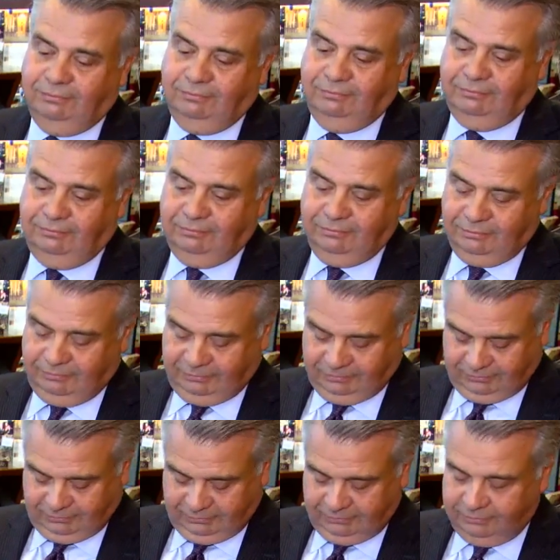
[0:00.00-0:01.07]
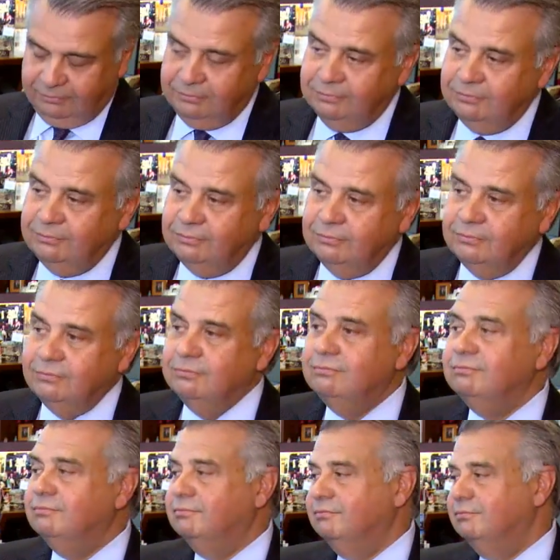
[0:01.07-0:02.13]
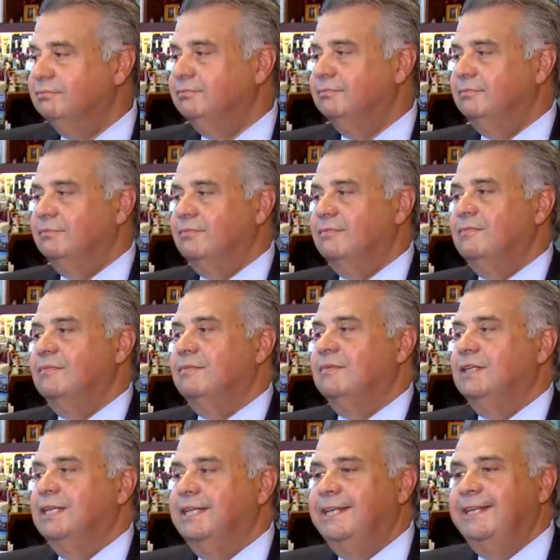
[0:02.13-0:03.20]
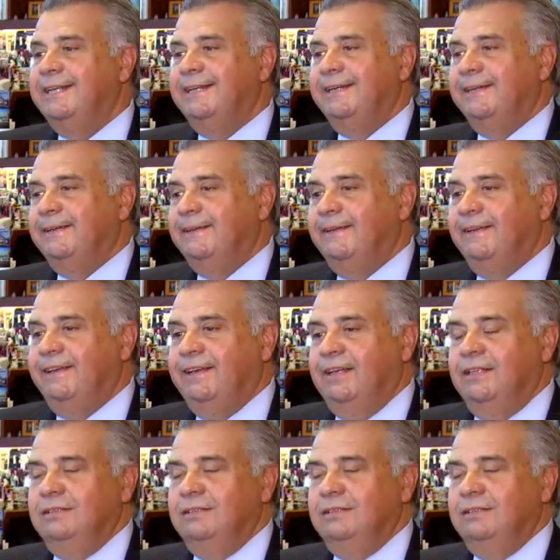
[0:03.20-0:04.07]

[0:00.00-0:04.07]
(not speaking)